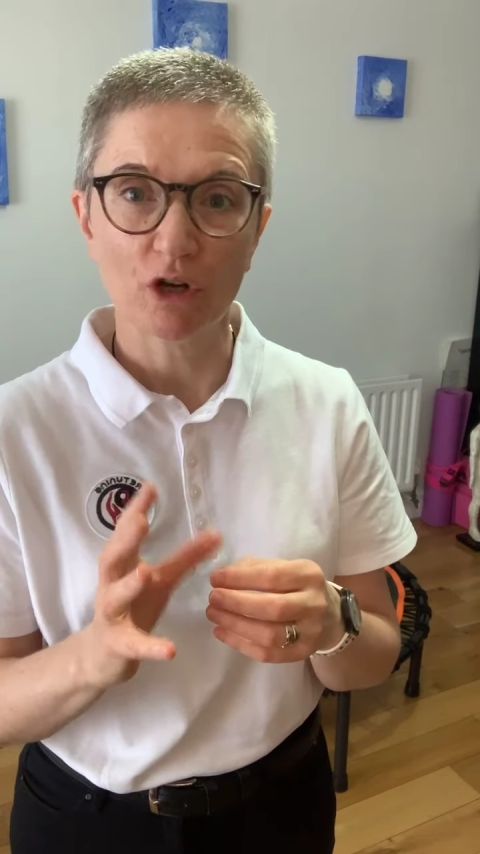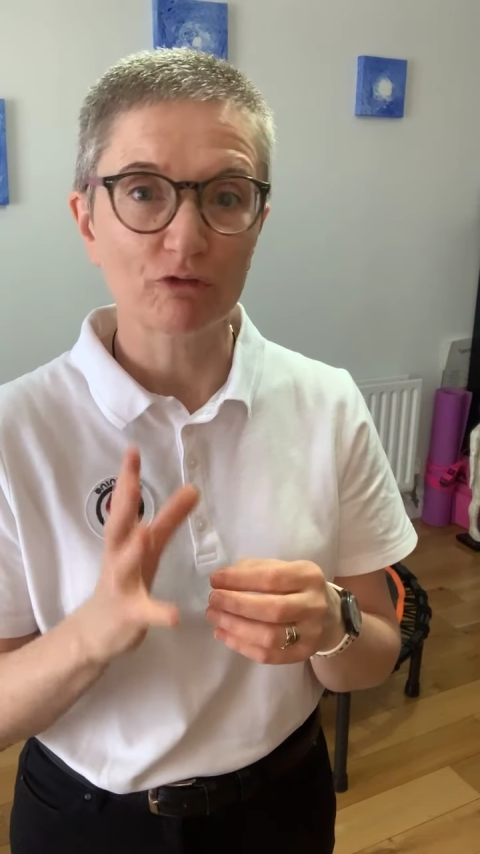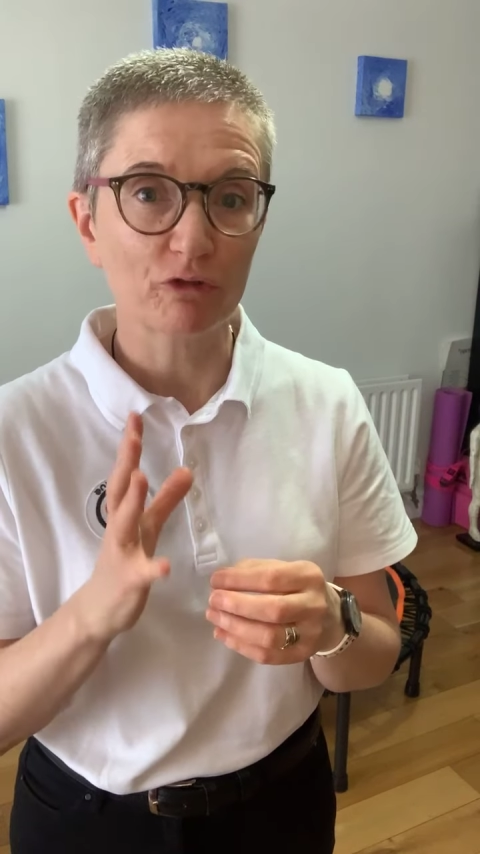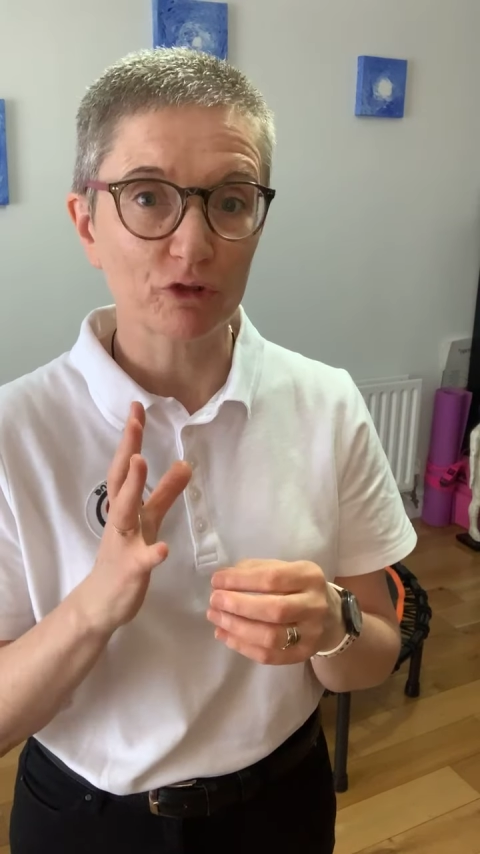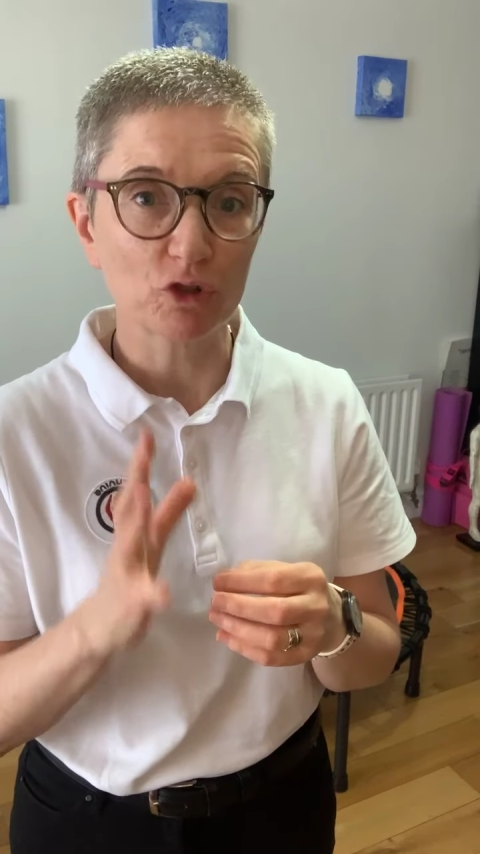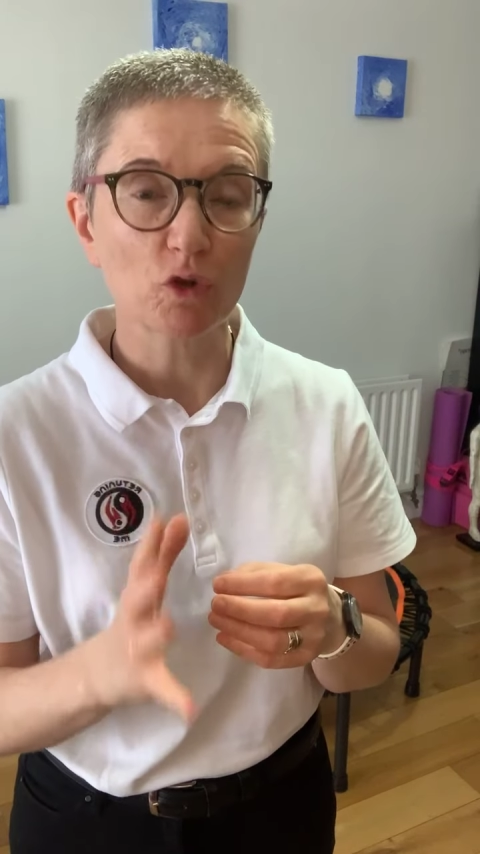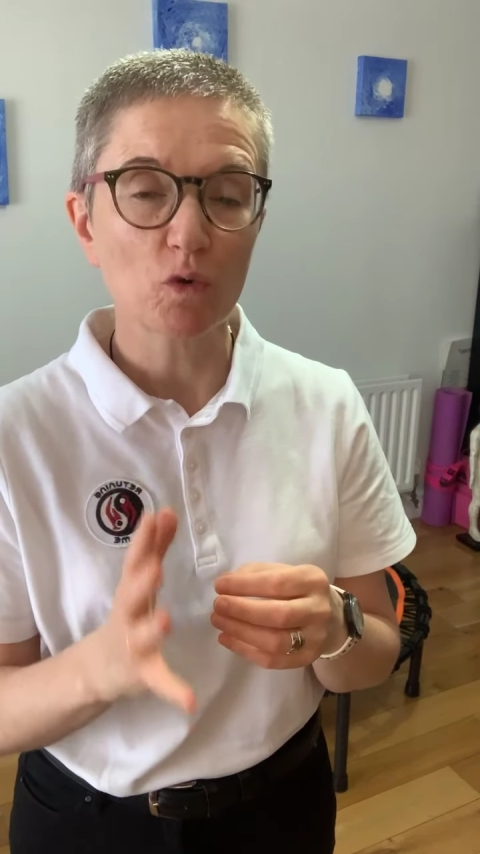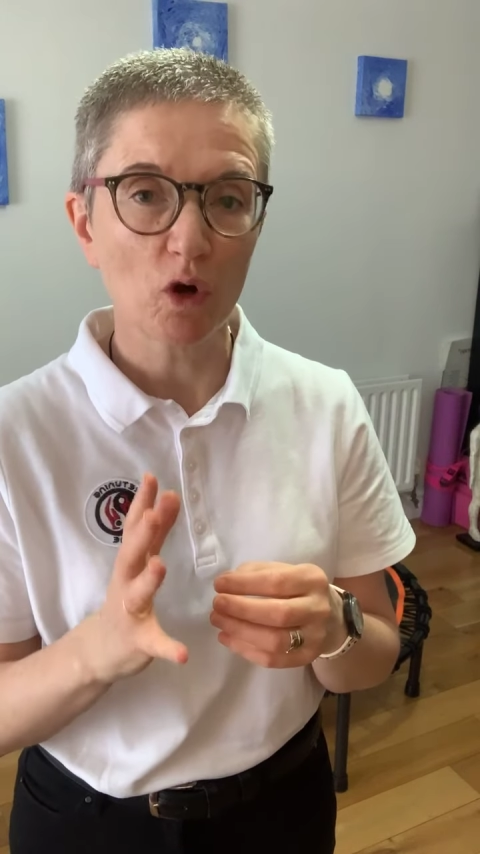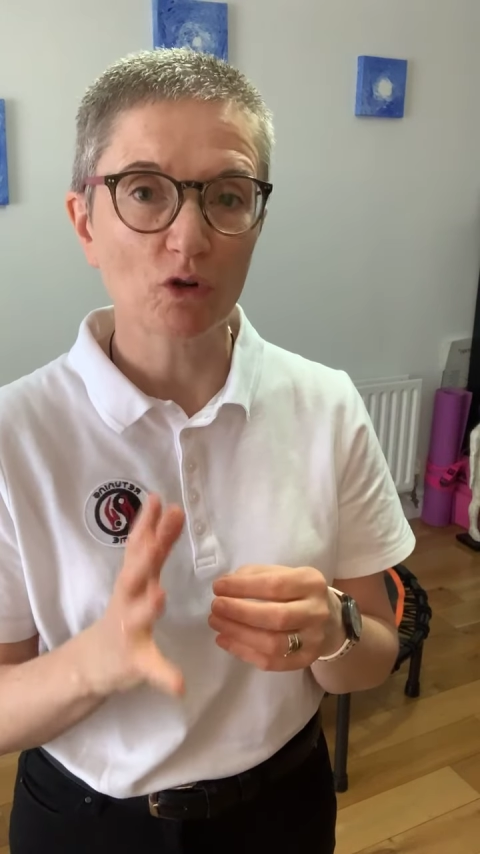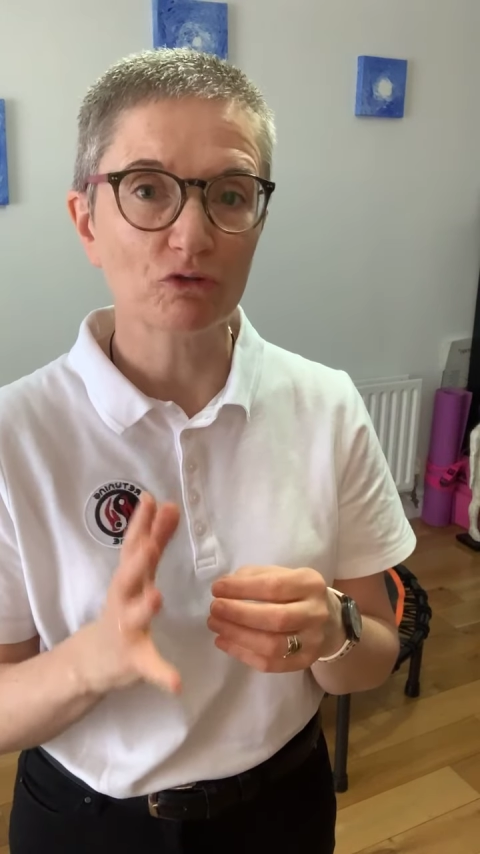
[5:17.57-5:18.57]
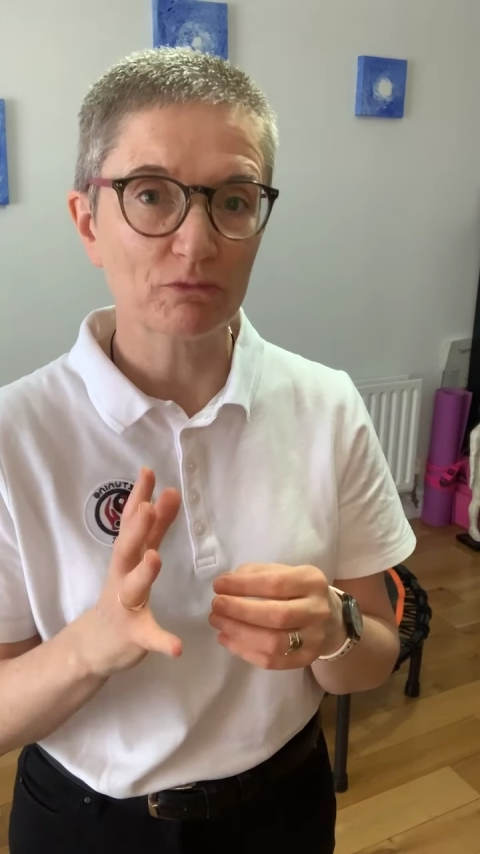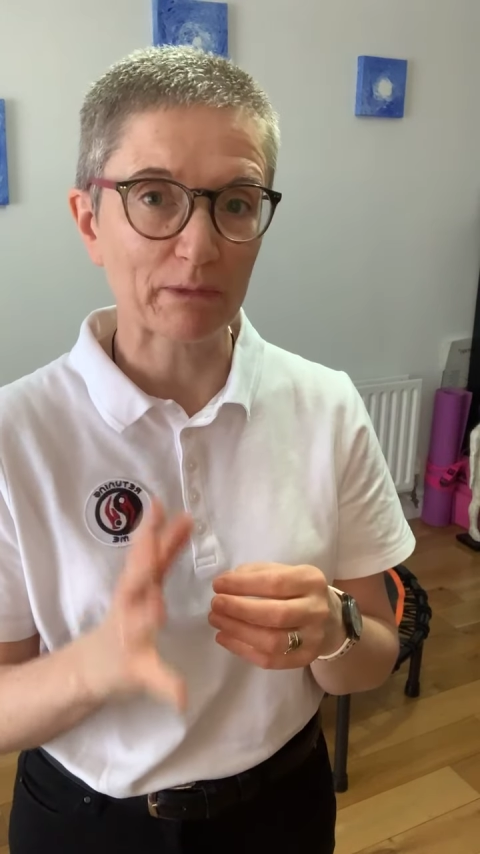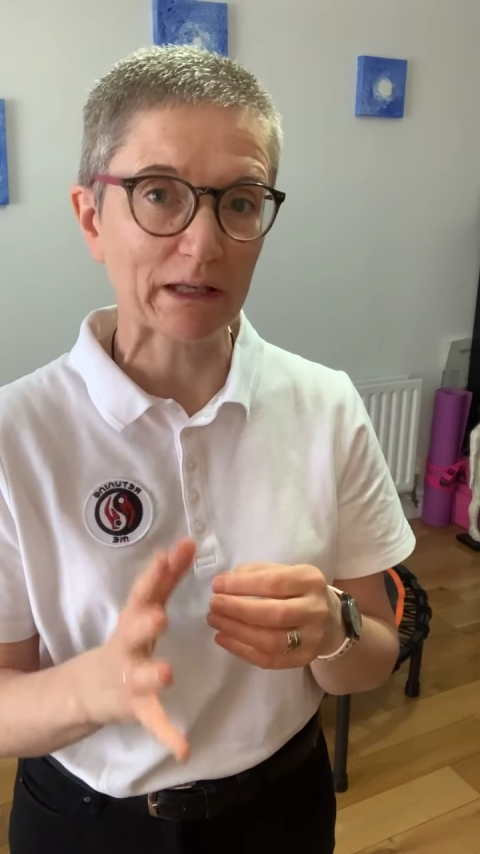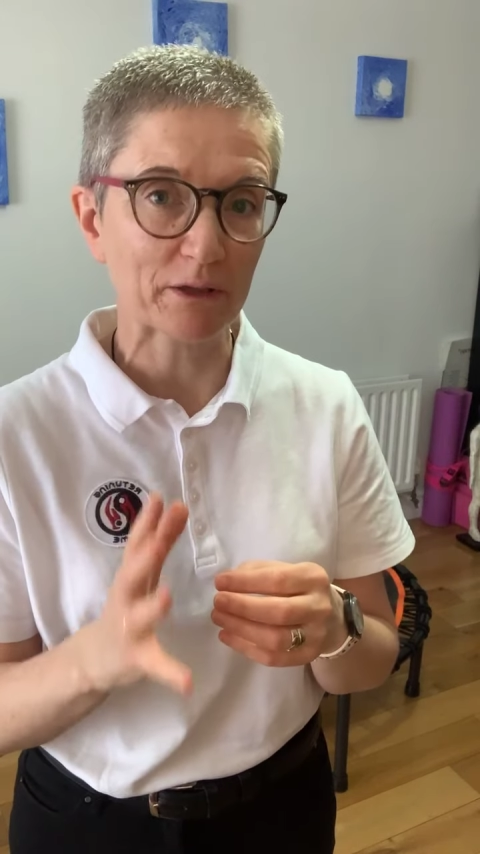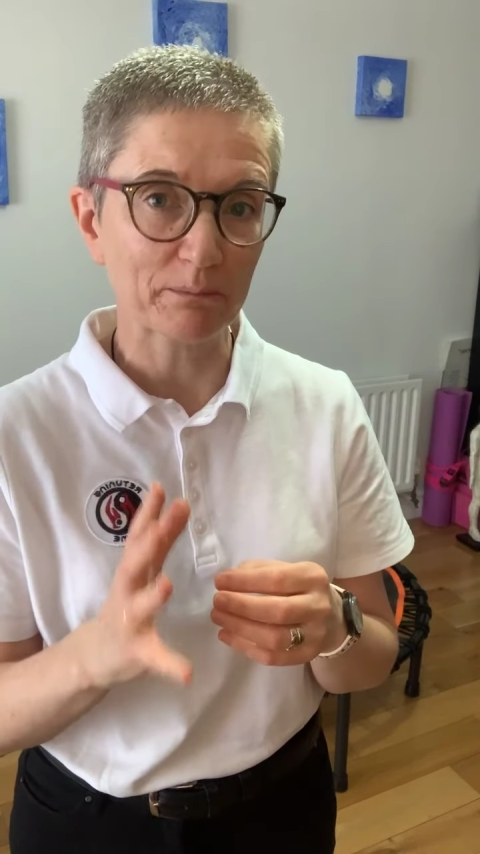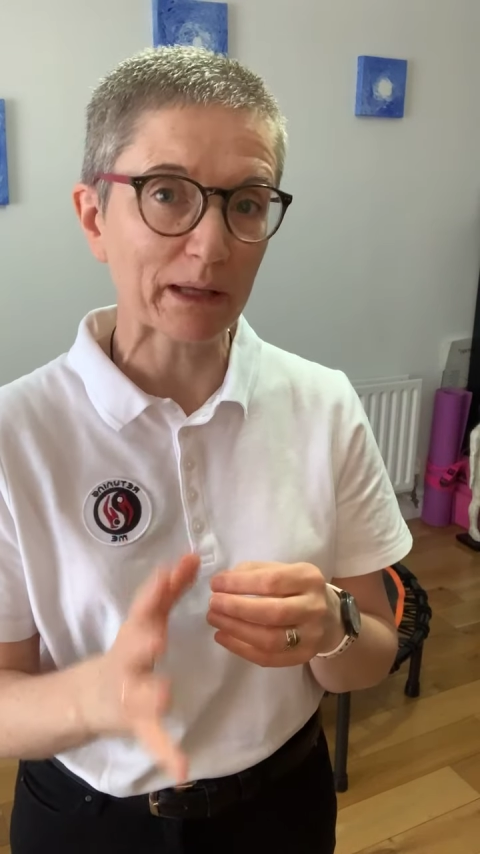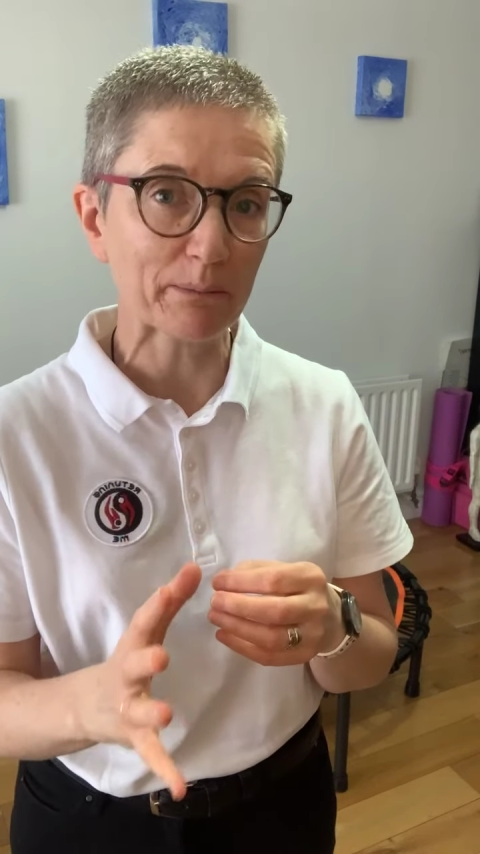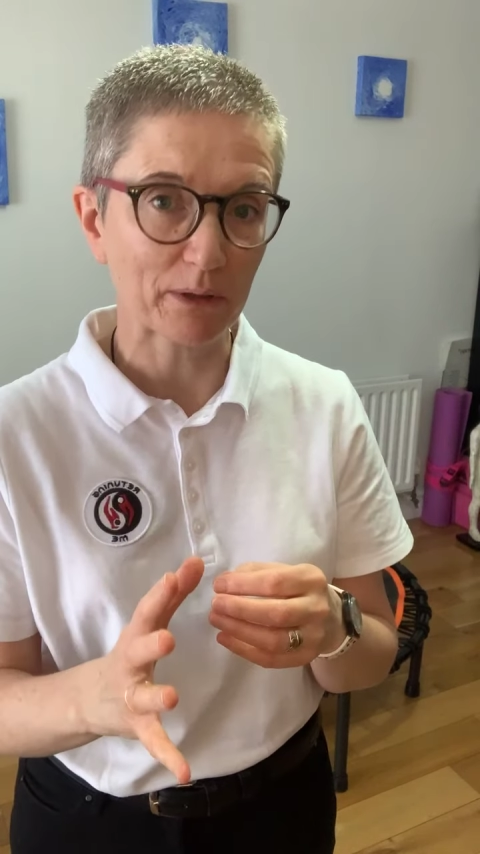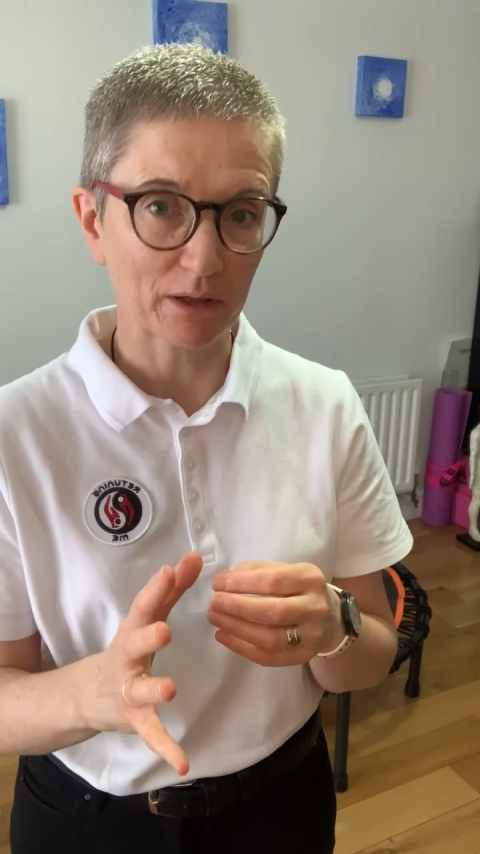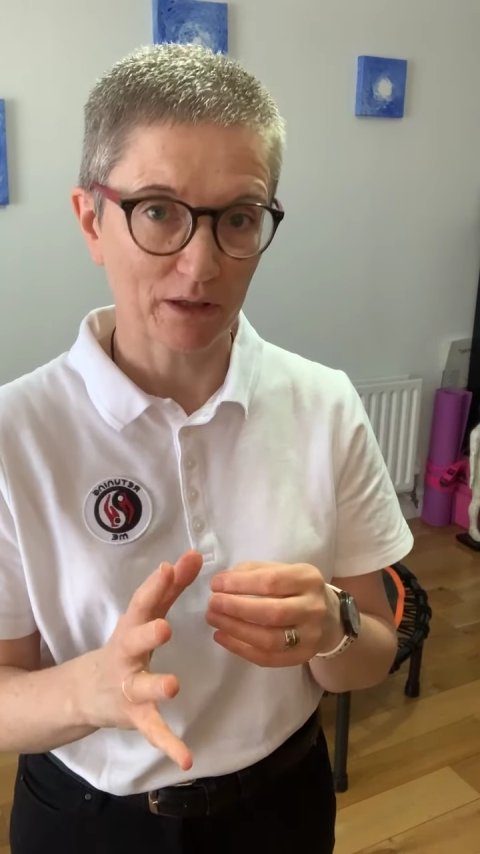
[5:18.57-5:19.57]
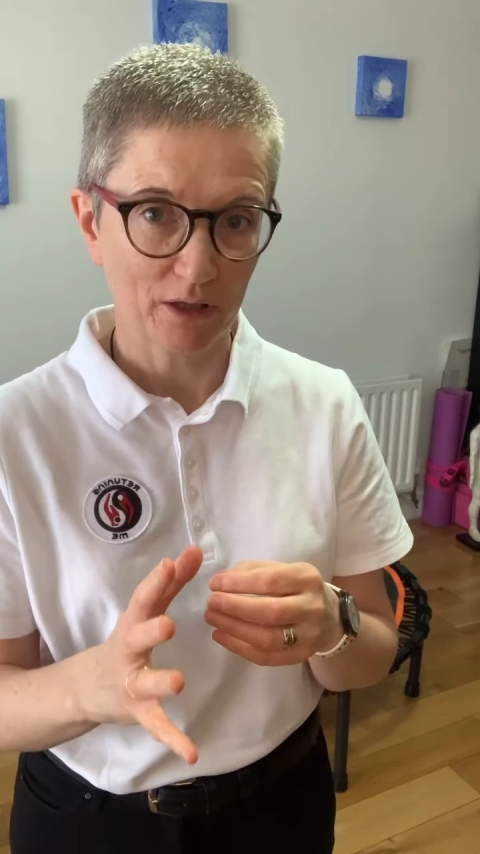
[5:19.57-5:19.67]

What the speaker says: of over 200 million people